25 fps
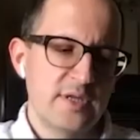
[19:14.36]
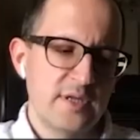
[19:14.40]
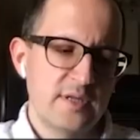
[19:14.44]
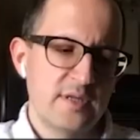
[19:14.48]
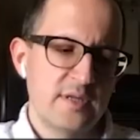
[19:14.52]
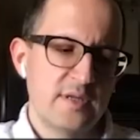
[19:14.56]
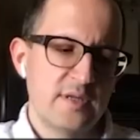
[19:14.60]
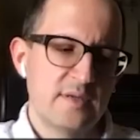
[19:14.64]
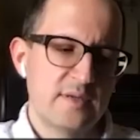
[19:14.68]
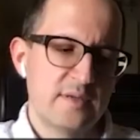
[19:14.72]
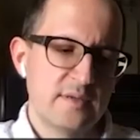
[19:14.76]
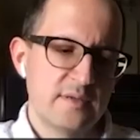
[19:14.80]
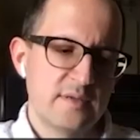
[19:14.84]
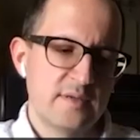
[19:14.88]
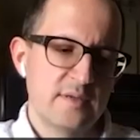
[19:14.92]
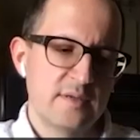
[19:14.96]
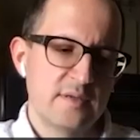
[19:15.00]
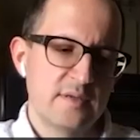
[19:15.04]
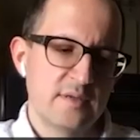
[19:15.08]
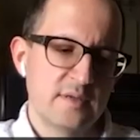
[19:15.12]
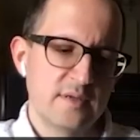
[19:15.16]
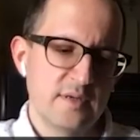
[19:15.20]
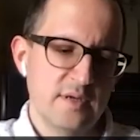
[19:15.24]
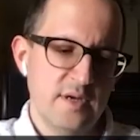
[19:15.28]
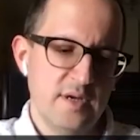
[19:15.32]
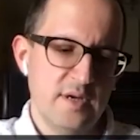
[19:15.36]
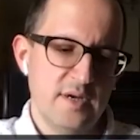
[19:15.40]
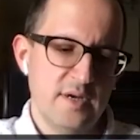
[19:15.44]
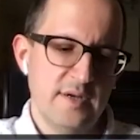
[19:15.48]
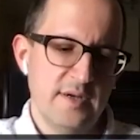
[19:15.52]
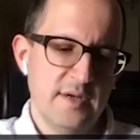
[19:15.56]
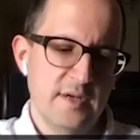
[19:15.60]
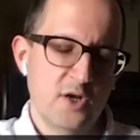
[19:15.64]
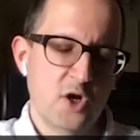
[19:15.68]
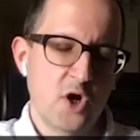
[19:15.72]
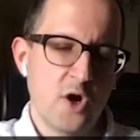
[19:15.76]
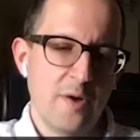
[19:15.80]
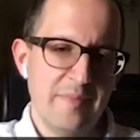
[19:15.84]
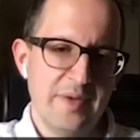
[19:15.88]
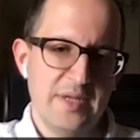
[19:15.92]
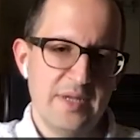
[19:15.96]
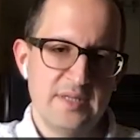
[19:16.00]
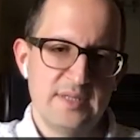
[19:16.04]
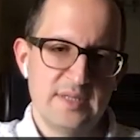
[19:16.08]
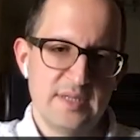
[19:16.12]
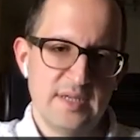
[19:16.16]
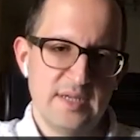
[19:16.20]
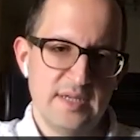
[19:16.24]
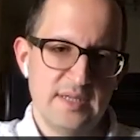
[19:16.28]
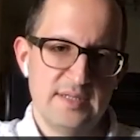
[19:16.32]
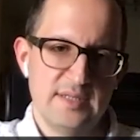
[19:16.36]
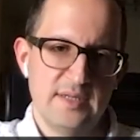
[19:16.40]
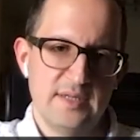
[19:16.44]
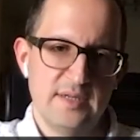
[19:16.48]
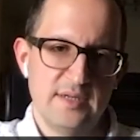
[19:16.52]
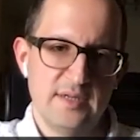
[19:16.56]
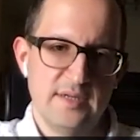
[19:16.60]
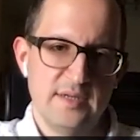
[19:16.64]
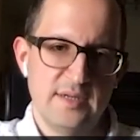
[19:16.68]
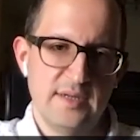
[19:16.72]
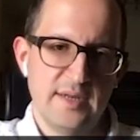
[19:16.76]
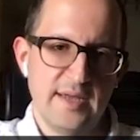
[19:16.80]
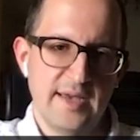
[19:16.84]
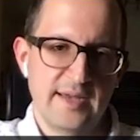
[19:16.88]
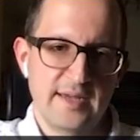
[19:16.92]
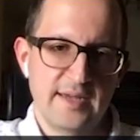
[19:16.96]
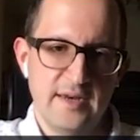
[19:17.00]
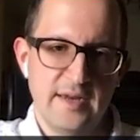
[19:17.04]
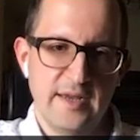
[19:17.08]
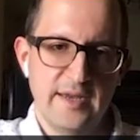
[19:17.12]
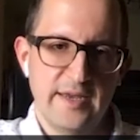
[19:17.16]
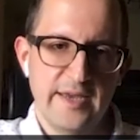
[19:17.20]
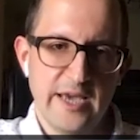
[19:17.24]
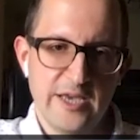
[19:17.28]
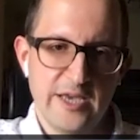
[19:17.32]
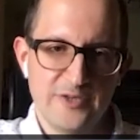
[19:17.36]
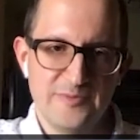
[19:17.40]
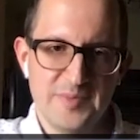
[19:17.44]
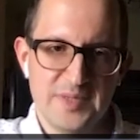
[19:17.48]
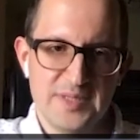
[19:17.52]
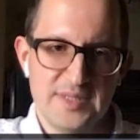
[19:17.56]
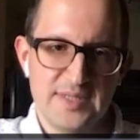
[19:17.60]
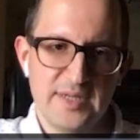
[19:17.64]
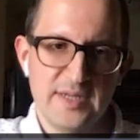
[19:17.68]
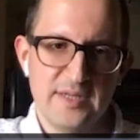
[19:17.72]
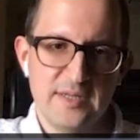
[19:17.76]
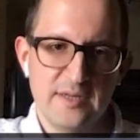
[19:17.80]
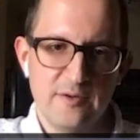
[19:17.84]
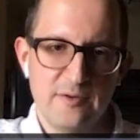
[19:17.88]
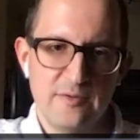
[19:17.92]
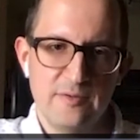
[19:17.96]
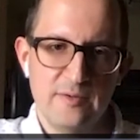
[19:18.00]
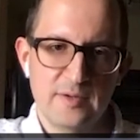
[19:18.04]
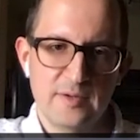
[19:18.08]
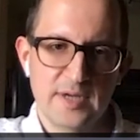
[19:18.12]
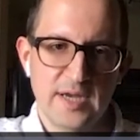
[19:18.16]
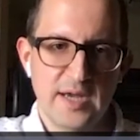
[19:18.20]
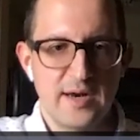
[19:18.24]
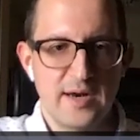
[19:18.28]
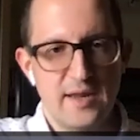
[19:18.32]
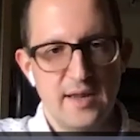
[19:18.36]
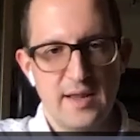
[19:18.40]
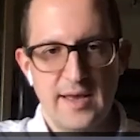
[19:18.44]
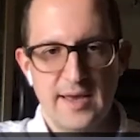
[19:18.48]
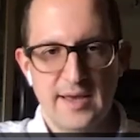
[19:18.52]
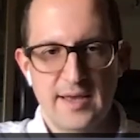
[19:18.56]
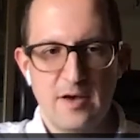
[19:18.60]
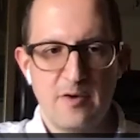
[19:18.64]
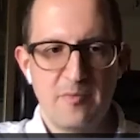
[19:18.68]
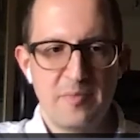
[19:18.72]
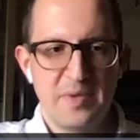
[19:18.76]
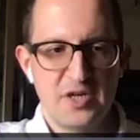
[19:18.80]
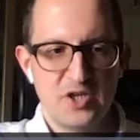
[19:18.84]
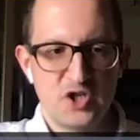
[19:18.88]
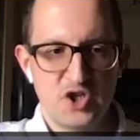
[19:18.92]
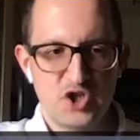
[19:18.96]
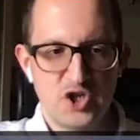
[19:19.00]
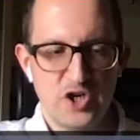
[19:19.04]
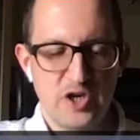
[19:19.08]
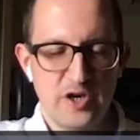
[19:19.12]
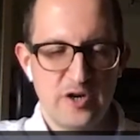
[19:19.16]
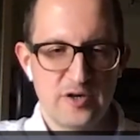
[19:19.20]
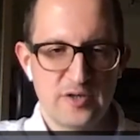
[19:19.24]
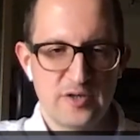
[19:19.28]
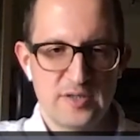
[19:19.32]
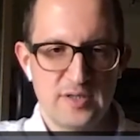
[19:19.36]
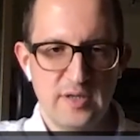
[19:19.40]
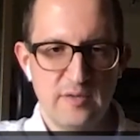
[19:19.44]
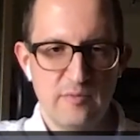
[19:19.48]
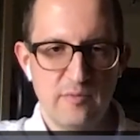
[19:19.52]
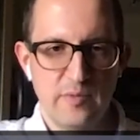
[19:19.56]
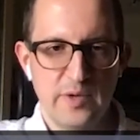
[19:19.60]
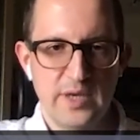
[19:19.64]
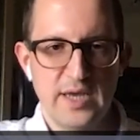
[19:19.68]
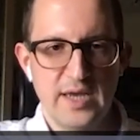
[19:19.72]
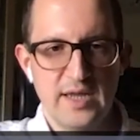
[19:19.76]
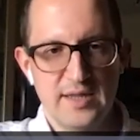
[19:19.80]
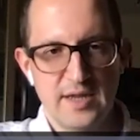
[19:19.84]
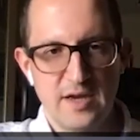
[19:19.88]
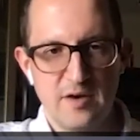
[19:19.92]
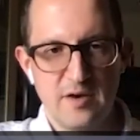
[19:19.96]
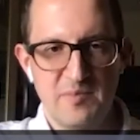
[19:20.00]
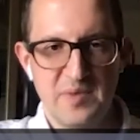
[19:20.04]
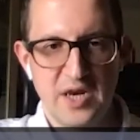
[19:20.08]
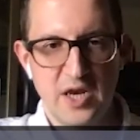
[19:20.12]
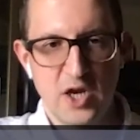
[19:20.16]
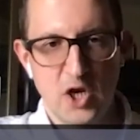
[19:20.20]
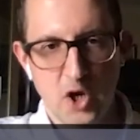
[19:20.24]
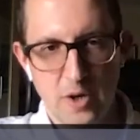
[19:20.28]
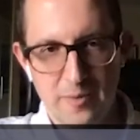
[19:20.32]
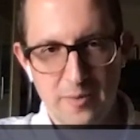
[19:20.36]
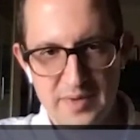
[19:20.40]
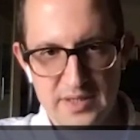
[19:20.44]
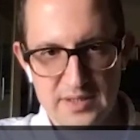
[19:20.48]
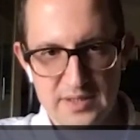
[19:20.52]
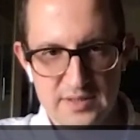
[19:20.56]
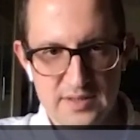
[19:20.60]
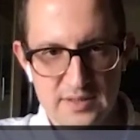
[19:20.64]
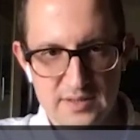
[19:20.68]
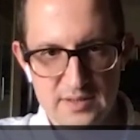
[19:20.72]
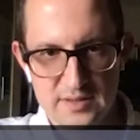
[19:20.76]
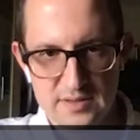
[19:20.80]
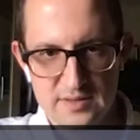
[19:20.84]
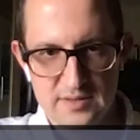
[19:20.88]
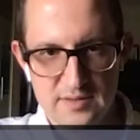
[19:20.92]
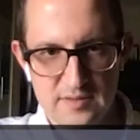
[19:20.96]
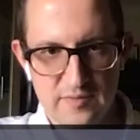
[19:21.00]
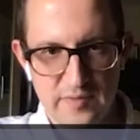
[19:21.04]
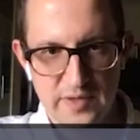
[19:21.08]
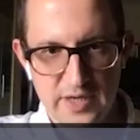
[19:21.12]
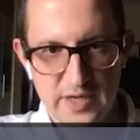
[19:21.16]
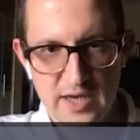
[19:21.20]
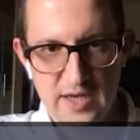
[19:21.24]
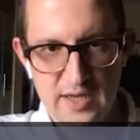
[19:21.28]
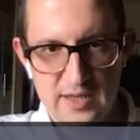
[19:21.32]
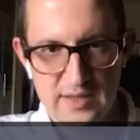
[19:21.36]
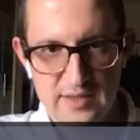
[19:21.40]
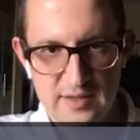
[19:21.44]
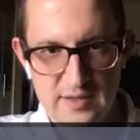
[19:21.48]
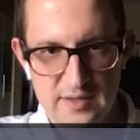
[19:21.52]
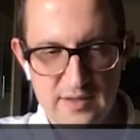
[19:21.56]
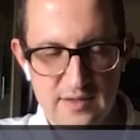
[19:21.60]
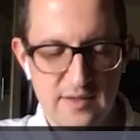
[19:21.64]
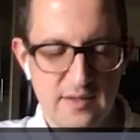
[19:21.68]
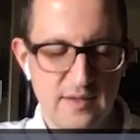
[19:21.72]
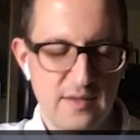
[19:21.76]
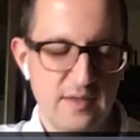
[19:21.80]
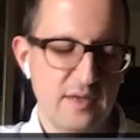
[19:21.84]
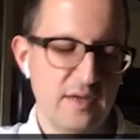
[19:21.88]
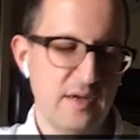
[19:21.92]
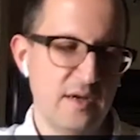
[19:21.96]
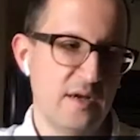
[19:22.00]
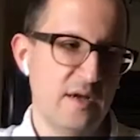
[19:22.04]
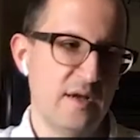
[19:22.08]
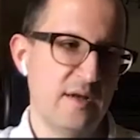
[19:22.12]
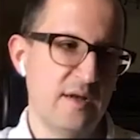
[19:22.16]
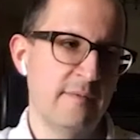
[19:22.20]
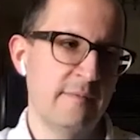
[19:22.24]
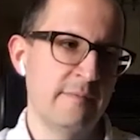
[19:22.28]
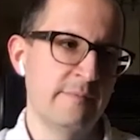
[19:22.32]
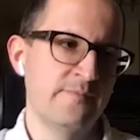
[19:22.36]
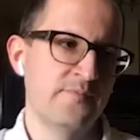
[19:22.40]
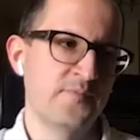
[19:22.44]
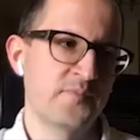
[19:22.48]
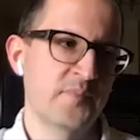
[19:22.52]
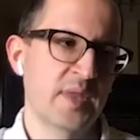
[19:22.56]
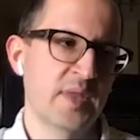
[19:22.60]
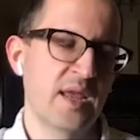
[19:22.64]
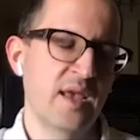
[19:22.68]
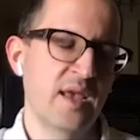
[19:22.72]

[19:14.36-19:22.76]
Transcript: at comments as like an engagement signal, kind of like how many shares did we get, how many comments we got. And